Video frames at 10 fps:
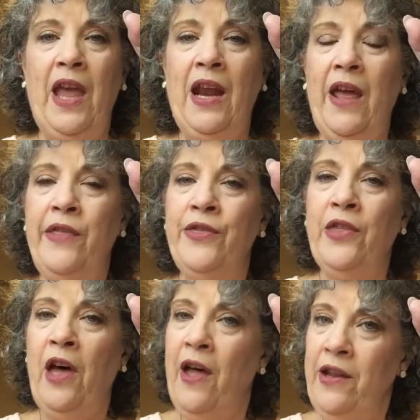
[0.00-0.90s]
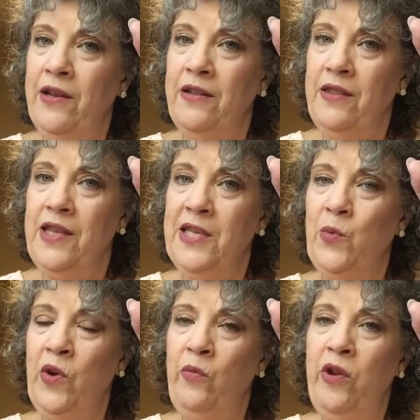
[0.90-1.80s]
And I thought
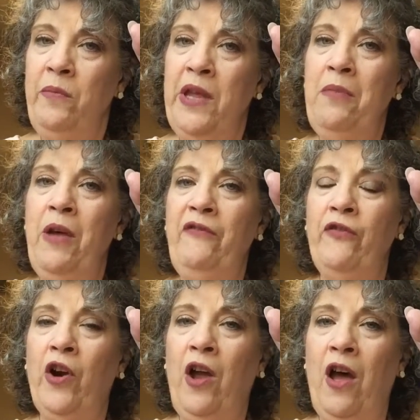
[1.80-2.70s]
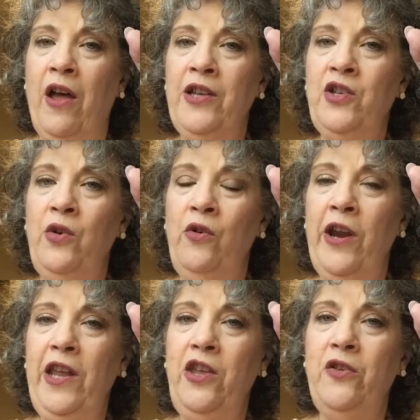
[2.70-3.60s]
this one would be, but for
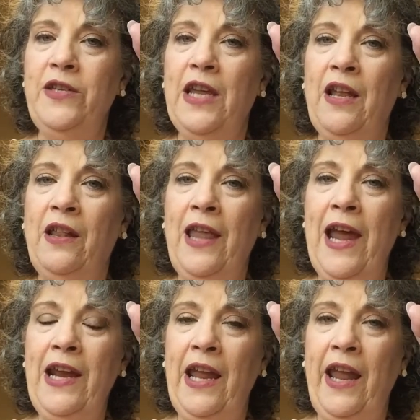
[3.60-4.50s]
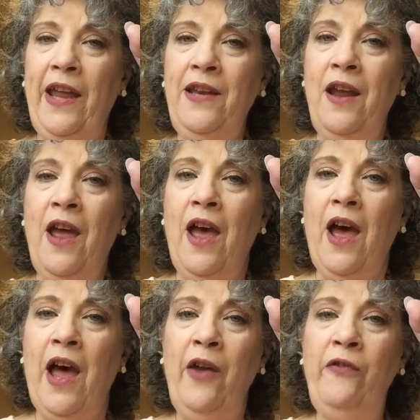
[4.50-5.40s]
contouring using a light hand,
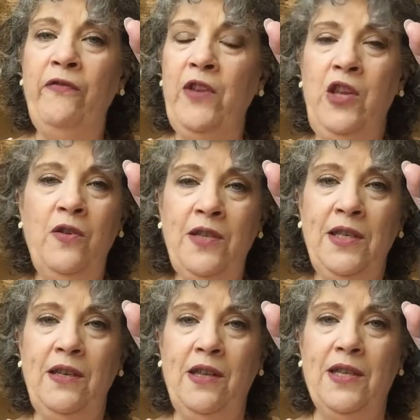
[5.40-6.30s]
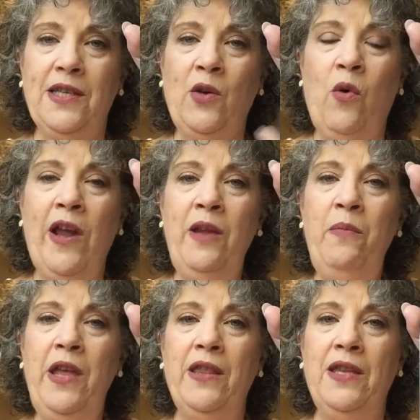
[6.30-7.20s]
I've used this quite a
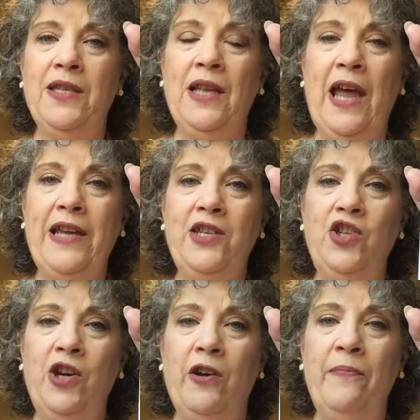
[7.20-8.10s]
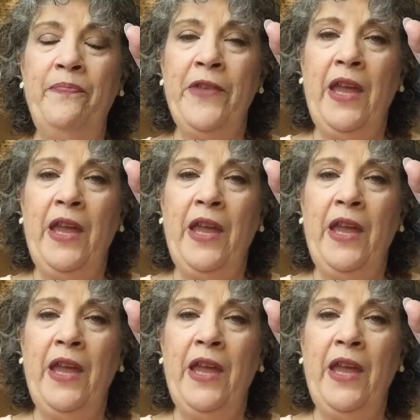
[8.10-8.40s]
bit this last year.